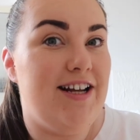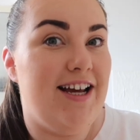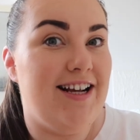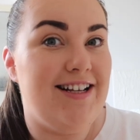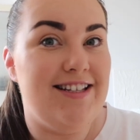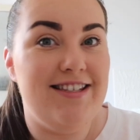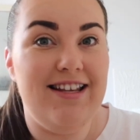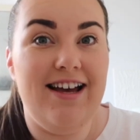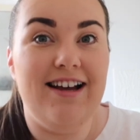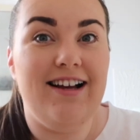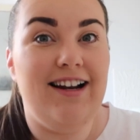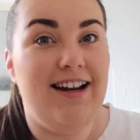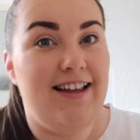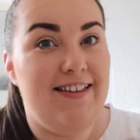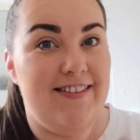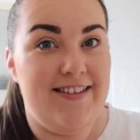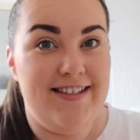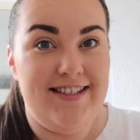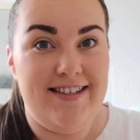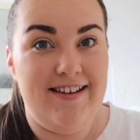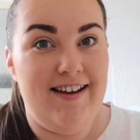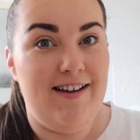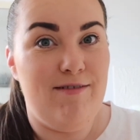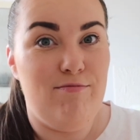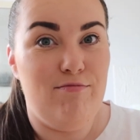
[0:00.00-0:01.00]
exactly the
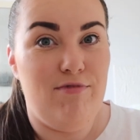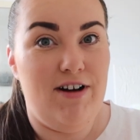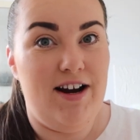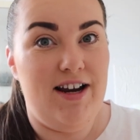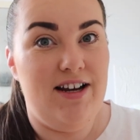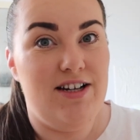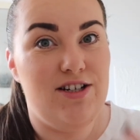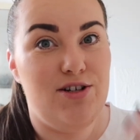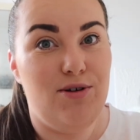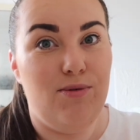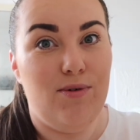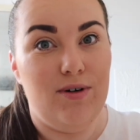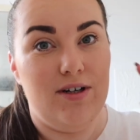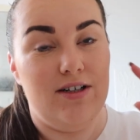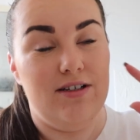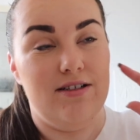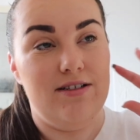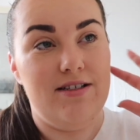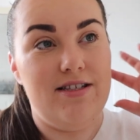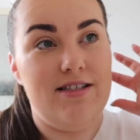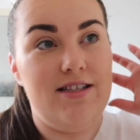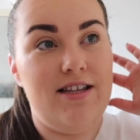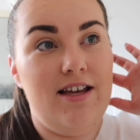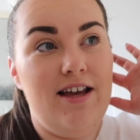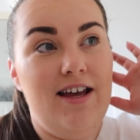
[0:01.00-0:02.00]
same rate to
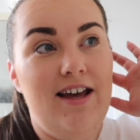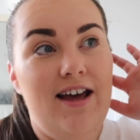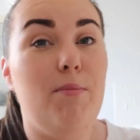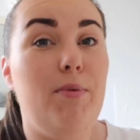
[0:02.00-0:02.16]
us,